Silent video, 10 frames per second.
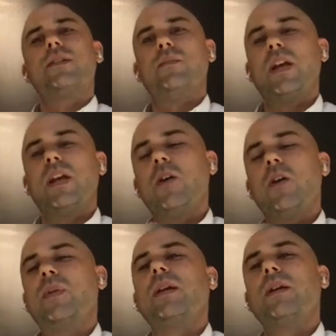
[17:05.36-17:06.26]
to be
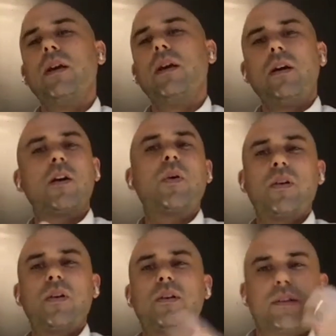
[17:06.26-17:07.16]
helping our
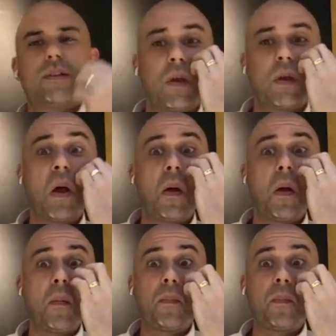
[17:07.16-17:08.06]
partners
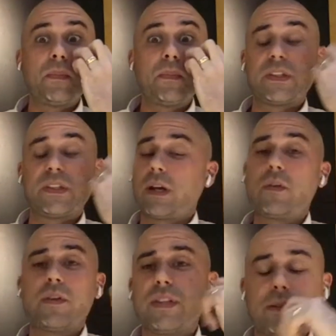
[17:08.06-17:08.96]

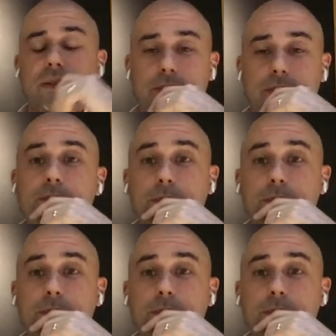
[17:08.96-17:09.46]
discover those things.